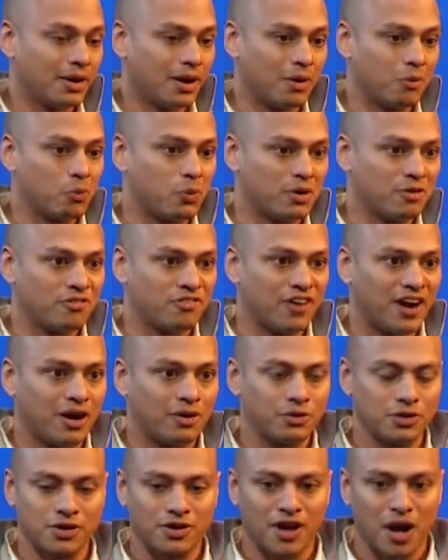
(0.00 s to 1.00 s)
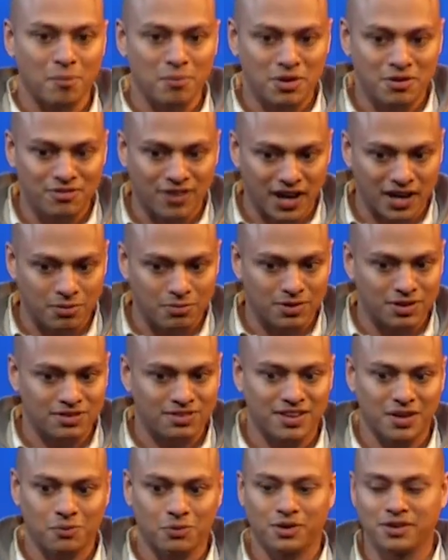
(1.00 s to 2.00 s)
Uh, we found gummy vitamins
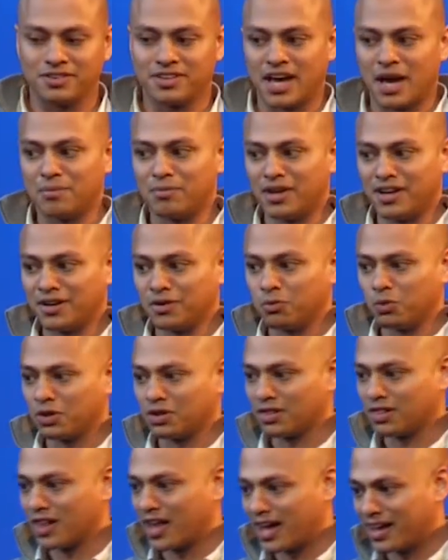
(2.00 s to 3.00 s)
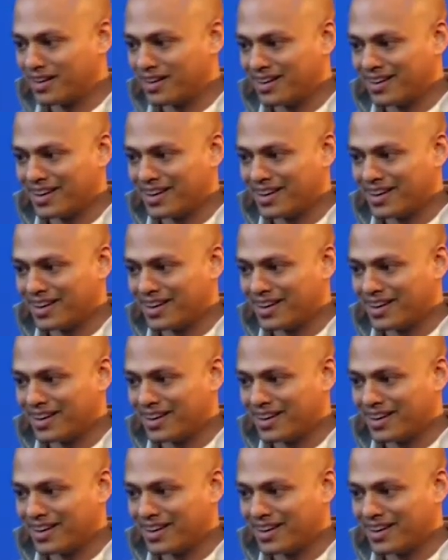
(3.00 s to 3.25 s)
that were contaminated with lead